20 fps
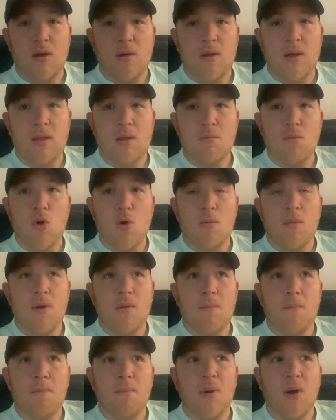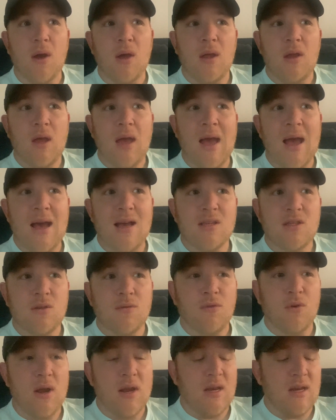in the moment, but as
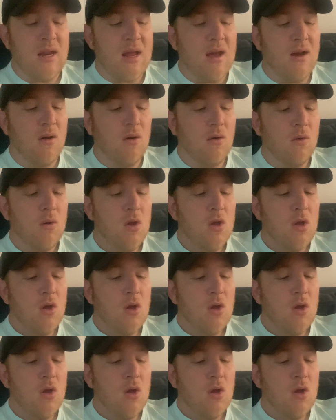of right now,